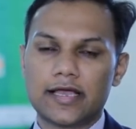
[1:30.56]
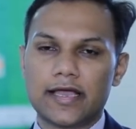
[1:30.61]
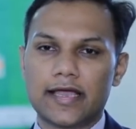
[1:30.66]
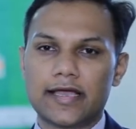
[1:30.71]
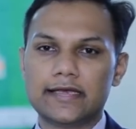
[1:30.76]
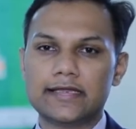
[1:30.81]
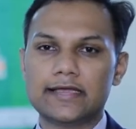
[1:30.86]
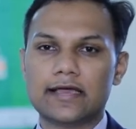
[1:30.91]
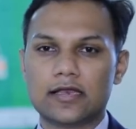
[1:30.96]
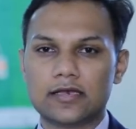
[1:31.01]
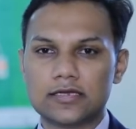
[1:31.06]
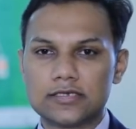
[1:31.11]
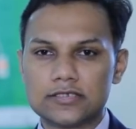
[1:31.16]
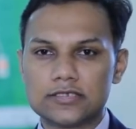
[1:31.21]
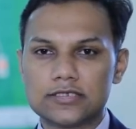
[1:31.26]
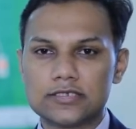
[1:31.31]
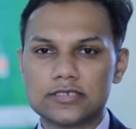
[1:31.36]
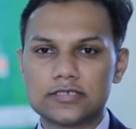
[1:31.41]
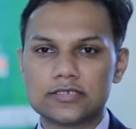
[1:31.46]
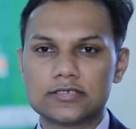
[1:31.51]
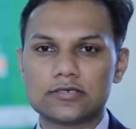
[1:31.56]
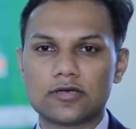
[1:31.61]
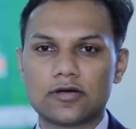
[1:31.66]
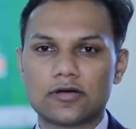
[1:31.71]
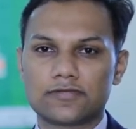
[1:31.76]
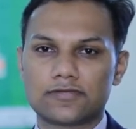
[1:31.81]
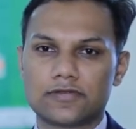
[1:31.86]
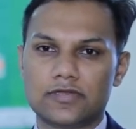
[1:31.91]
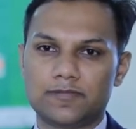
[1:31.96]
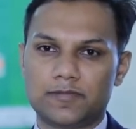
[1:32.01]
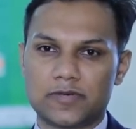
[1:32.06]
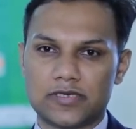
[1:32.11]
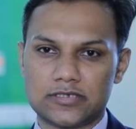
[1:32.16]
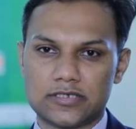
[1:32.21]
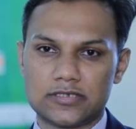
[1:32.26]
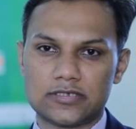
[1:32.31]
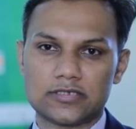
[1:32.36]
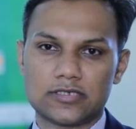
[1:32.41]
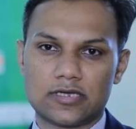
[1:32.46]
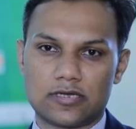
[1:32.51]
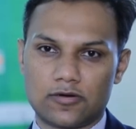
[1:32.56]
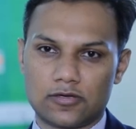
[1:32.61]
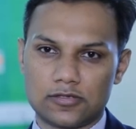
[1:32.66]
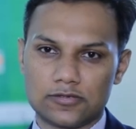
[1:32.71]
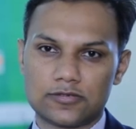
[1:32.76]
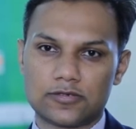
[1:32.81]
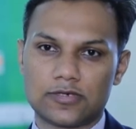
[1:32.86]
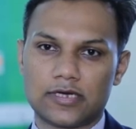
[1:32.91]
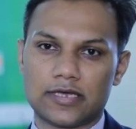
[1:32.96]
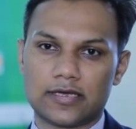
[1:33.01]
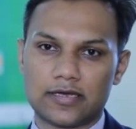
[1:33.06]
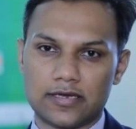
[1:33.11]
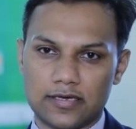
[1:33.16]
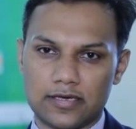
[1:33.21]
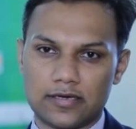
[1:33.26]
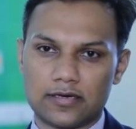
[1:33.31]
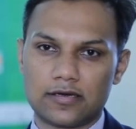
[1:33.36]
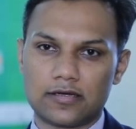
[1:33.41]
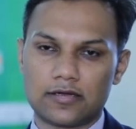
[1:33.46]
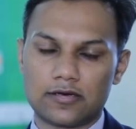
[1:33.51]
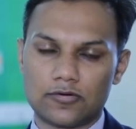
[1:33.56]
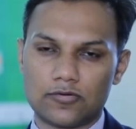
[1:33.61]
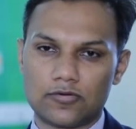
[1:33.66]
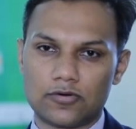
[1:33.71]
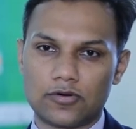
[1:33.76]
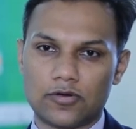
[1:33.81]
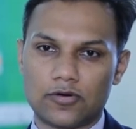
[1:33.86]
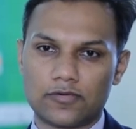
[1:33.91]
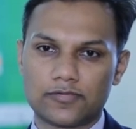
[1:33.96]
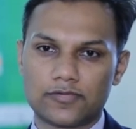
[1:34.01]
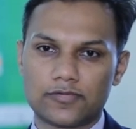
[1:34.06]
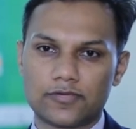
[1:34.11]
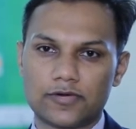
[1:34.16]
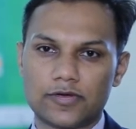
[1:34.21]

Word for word: Any allergies of the patients are also taken note of.